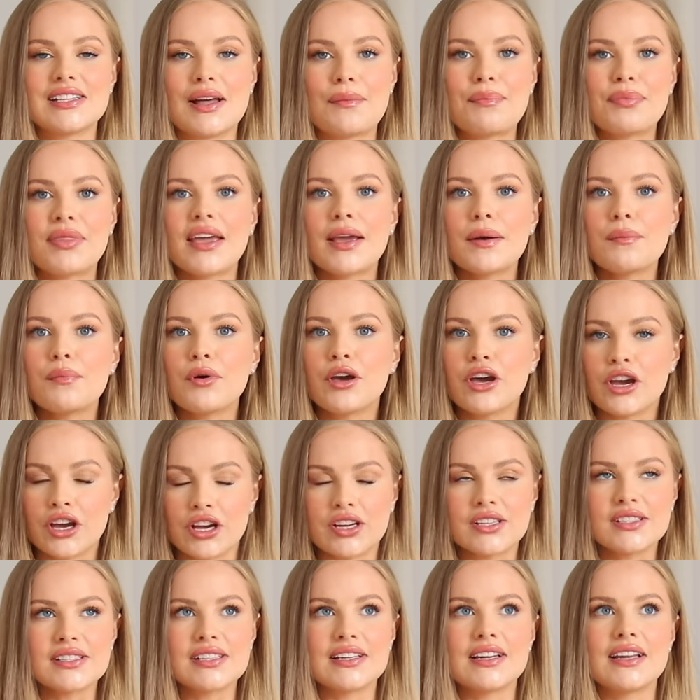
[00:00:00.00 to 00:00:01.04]
something
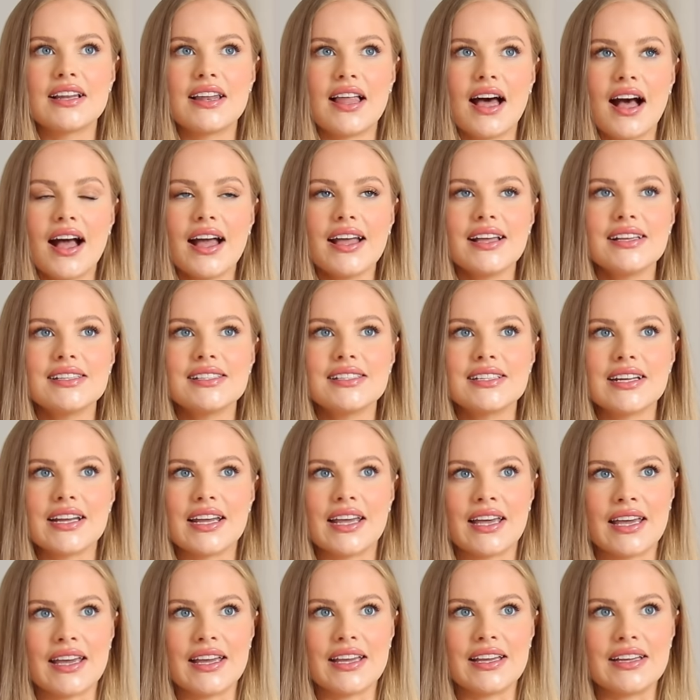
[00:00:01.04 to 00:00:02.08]
personalized
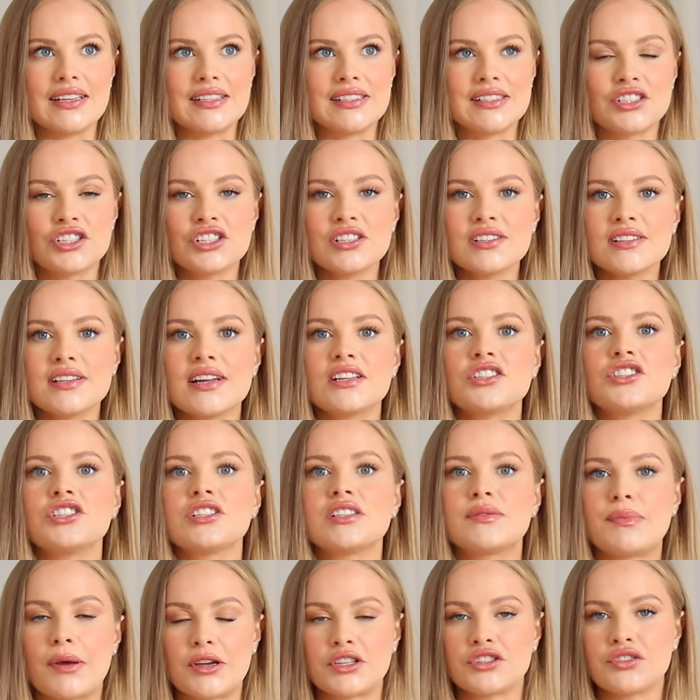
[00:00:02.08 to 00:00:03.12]
is just such a
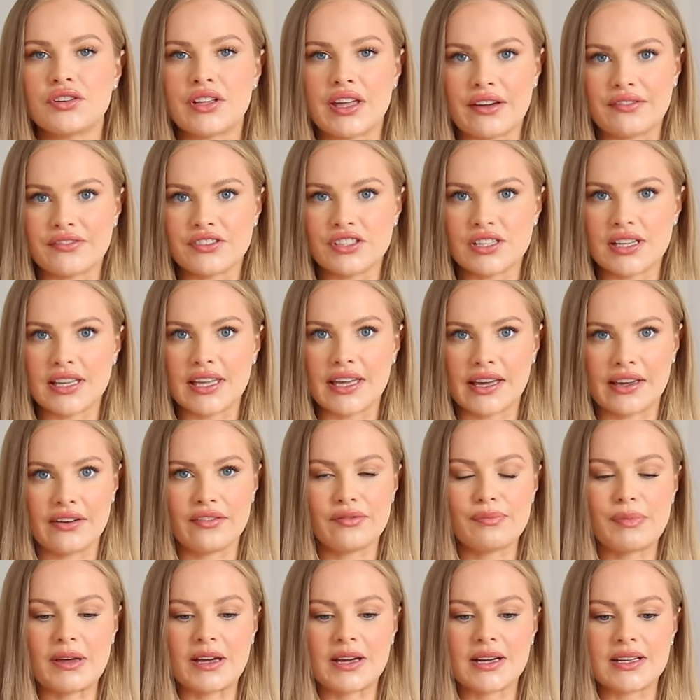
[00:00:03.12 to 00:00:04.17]
special gift to
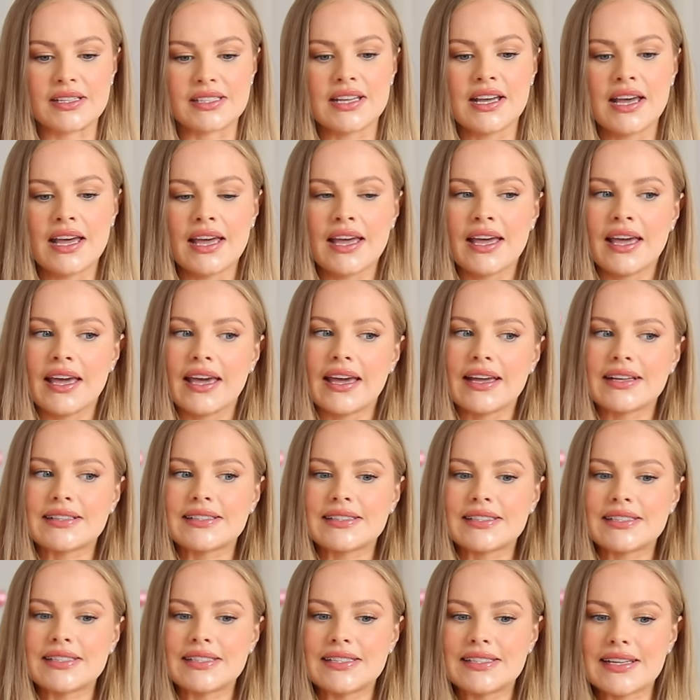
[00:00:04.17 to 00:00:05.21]
give, because
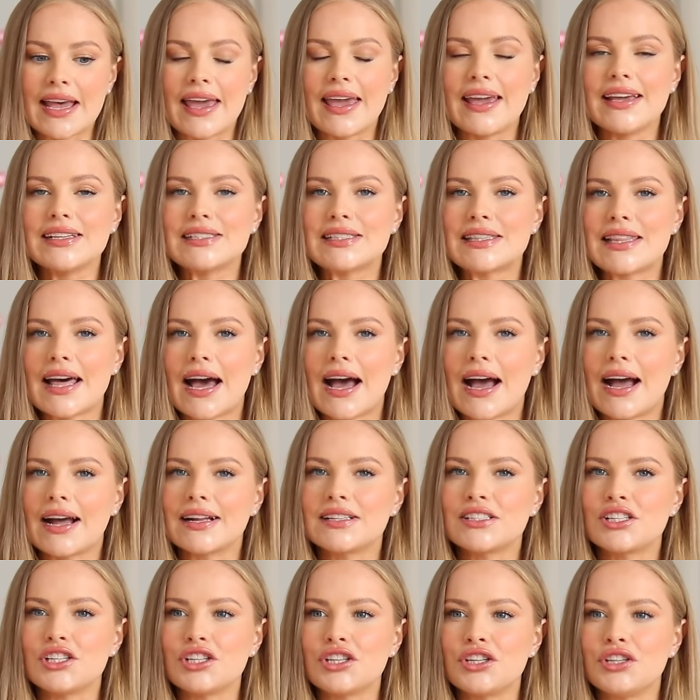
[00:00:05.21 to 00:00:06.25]
it says
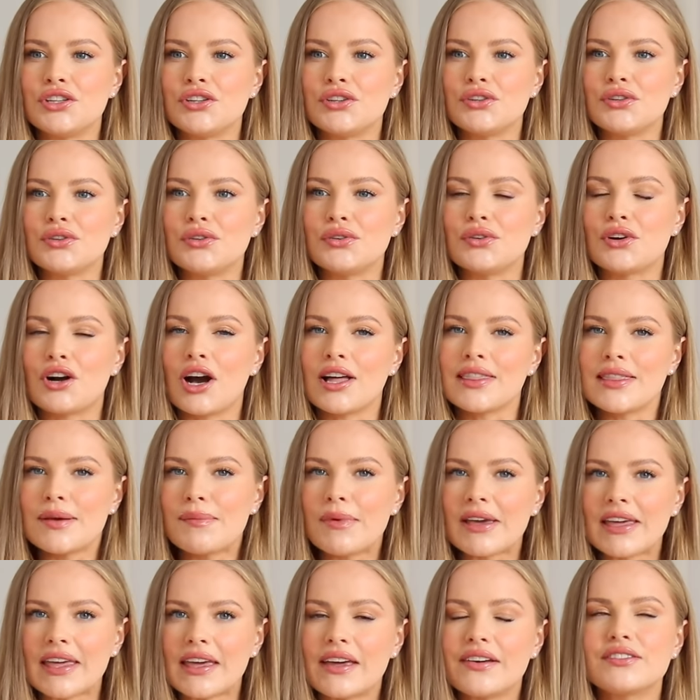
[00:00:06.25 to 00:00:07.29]
that you got them
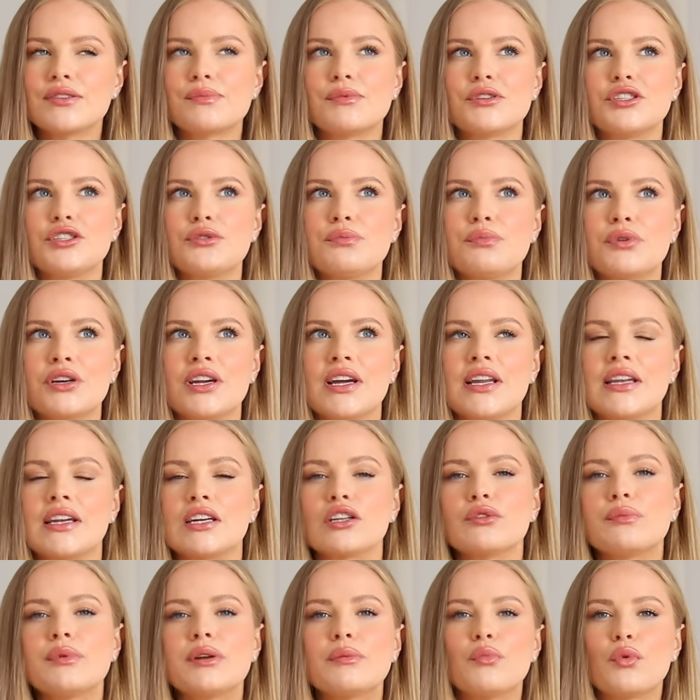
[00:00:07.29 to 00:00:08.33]
a gift, but you put a
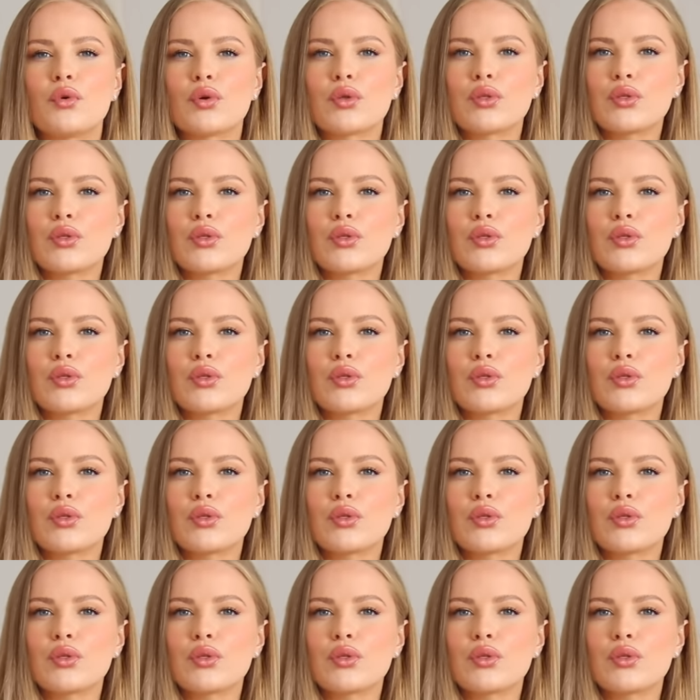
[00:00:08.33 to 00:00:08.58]
little bit more